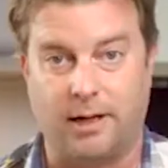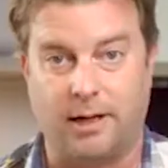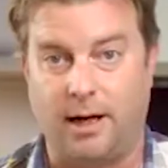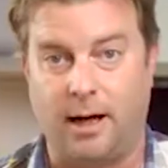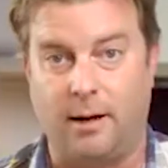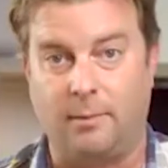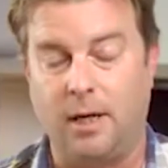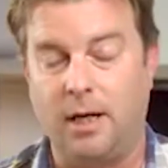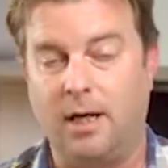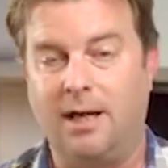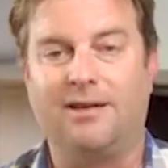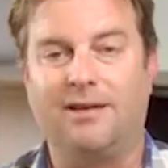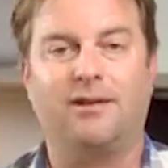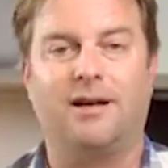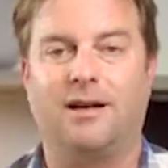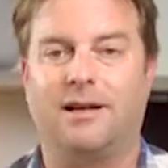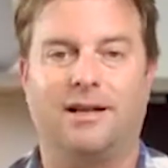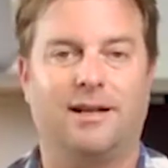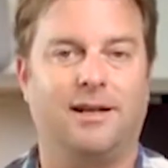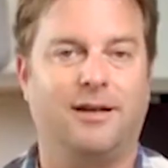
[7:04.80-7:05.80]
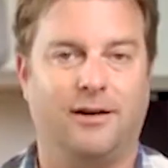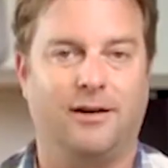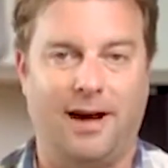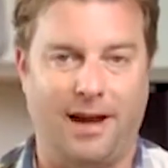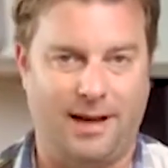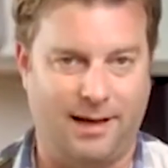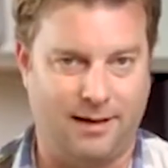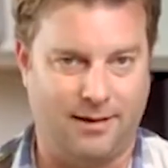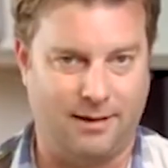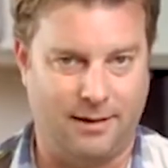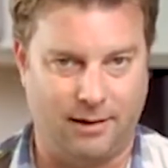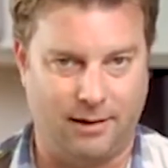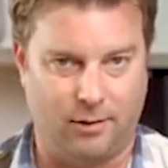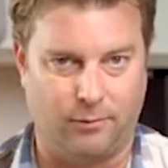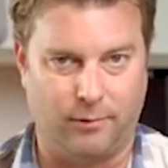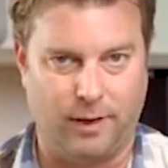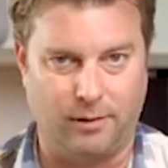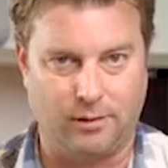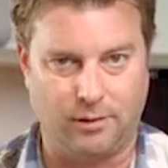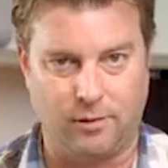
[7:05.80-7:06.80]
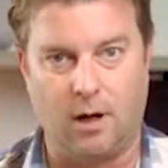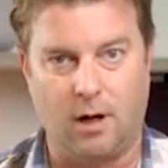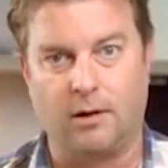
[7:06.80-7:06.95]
it up, you're not gonna hear anything around you